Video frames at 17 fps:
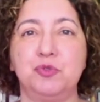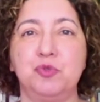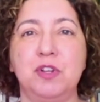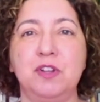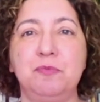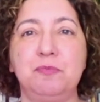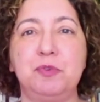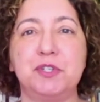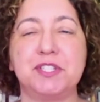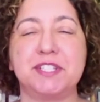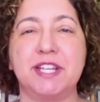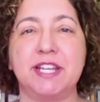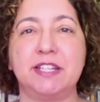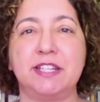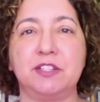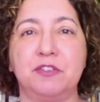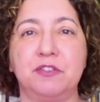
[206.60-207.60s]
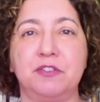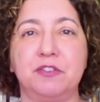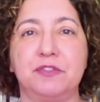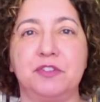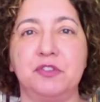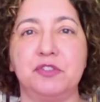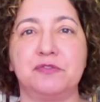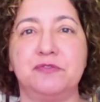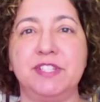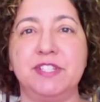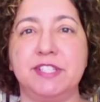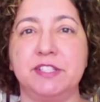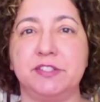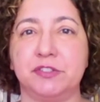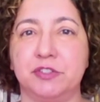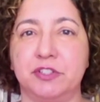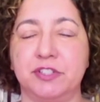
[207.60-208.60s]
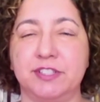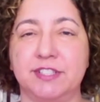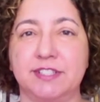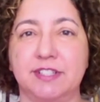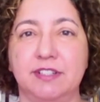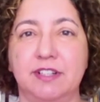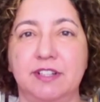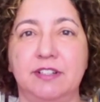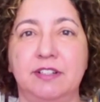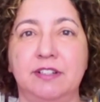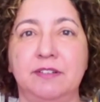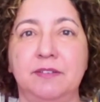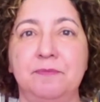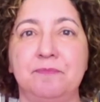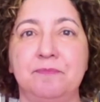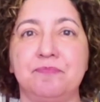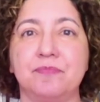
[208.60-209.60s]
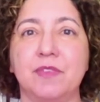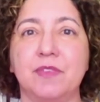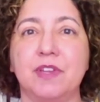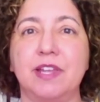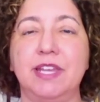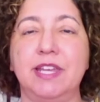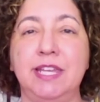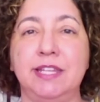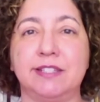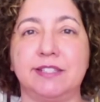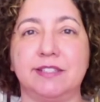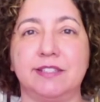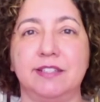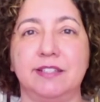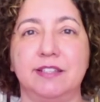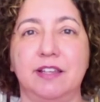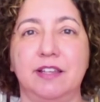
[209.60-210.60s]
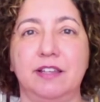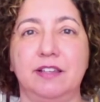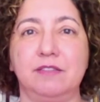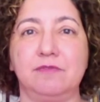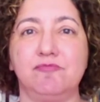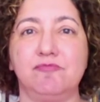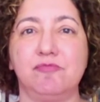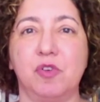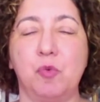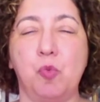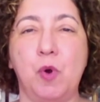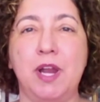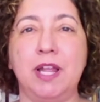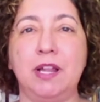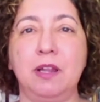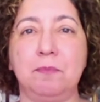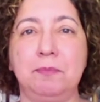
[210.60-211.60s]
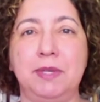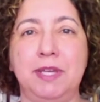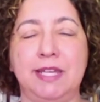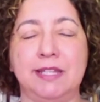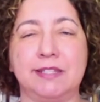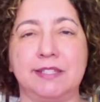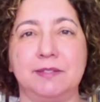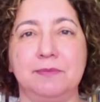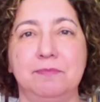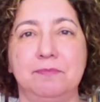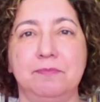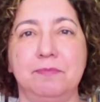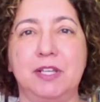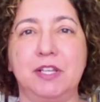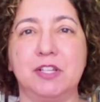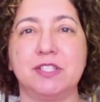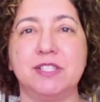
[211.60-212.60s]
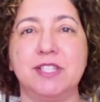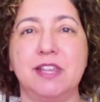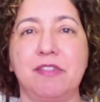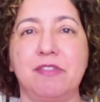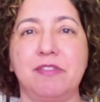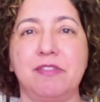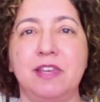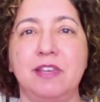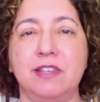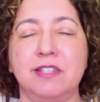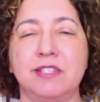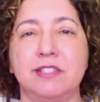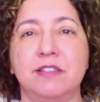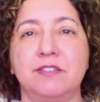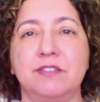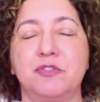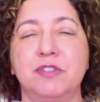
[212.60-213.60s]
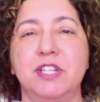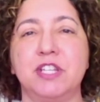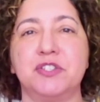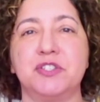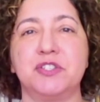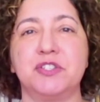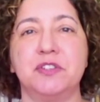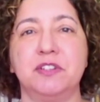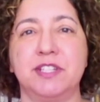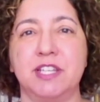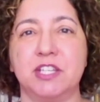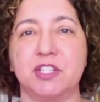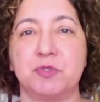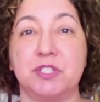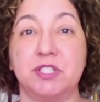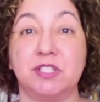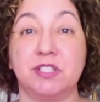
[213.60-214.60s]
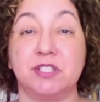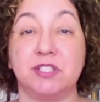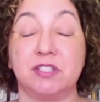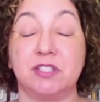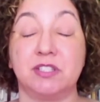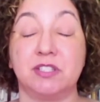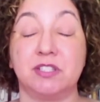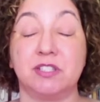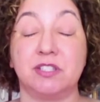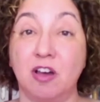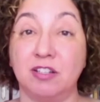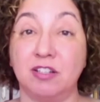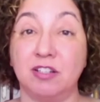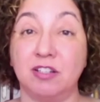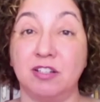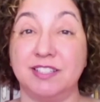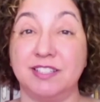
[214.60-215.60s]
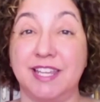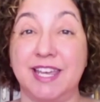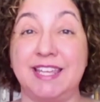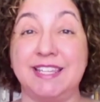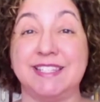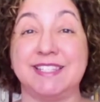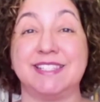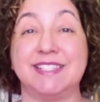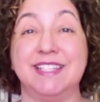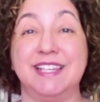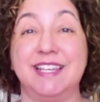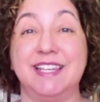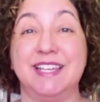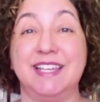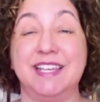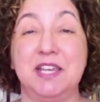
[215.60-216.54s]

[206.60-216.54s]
12% of those visitors eat whale meat because they think it's a traditional dish, which is not the case.